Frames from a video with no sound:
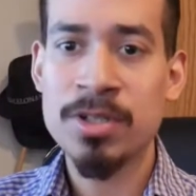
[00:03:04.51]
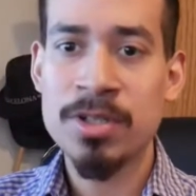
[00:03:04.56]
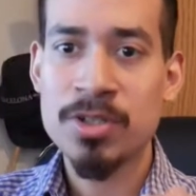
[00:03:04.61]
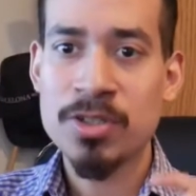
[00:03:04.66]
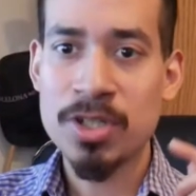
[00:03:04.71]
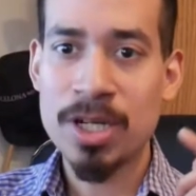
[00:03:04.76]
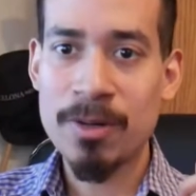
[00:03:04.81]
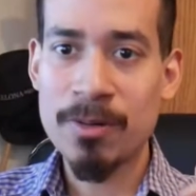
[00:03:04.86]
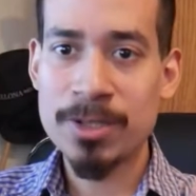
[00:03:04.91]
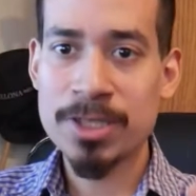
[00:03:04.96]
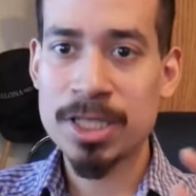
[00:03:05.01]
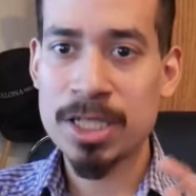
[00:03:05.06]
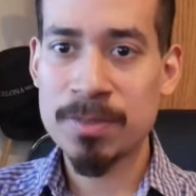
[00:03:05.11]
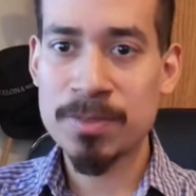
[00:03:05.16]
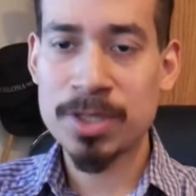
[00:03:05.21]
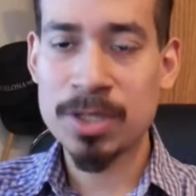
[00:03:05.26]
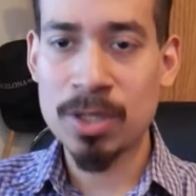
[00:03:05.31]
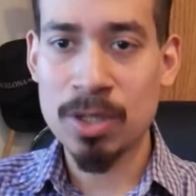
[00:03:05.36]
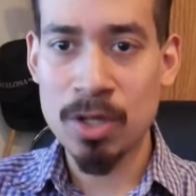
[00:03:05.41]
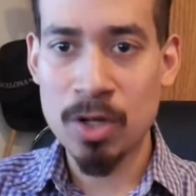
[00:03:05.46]
So I would tell
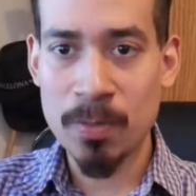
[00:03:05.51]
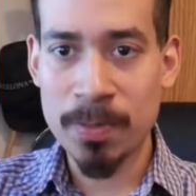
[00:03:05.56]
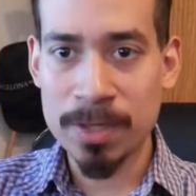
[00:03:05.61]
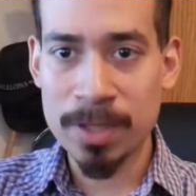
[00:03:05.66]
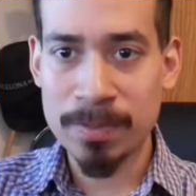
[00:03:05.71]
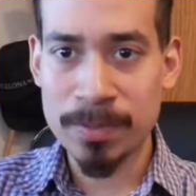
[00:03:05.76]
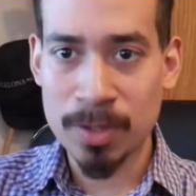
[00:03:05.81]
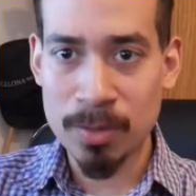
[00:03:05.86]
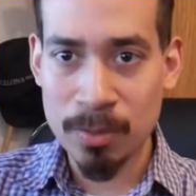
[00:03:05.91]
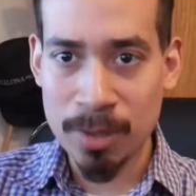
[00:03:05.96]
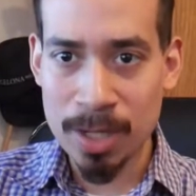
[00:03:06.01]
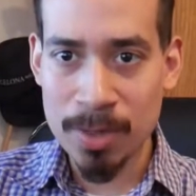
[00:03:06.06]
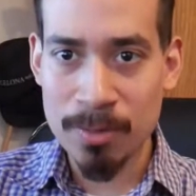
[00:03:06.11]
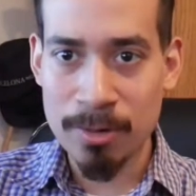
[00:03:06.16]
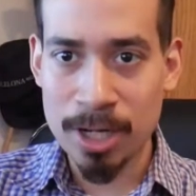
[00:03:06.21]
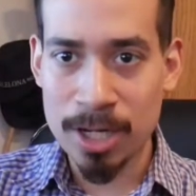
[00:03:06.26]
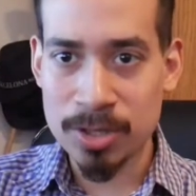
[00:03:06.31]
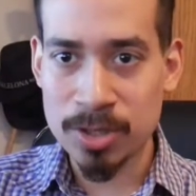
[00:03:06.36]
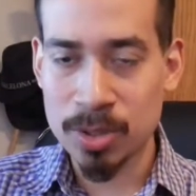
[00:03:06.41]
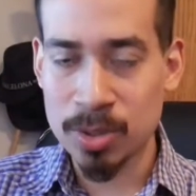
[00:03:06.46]
them to go open up the web
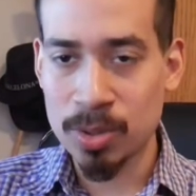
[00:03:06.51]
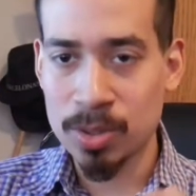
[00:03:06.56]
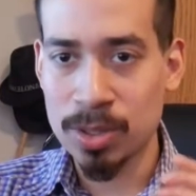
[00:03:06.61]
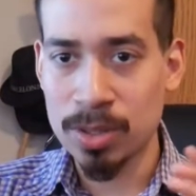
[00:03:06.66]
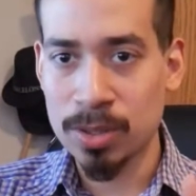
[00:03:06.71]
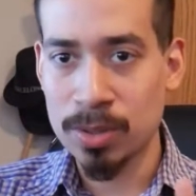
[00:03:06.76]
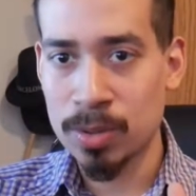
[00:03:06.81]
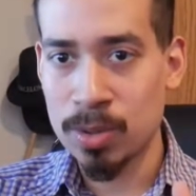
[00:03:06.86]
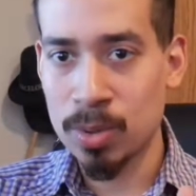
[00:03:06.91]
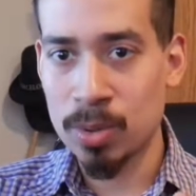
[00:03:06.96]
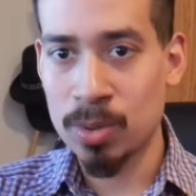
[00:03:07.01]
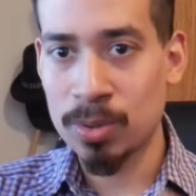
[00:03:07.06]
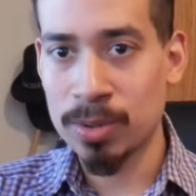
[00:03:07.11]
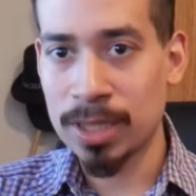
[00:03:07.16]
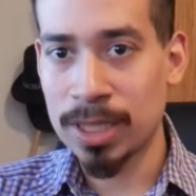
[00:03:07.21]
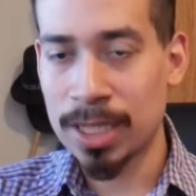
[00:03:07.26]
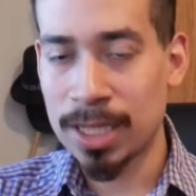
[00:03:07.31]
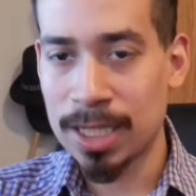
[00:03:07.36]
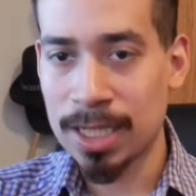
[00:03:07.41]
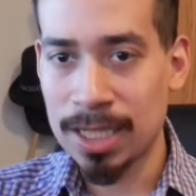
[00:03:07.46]
browser, go to
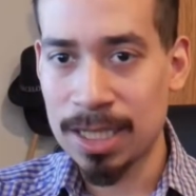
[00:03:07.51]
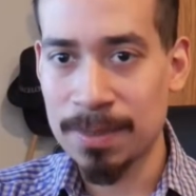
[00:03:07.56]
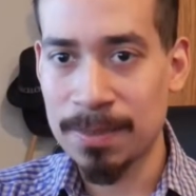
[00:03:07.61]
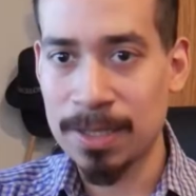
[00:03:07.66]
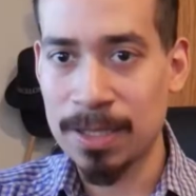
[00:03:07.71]
google.com.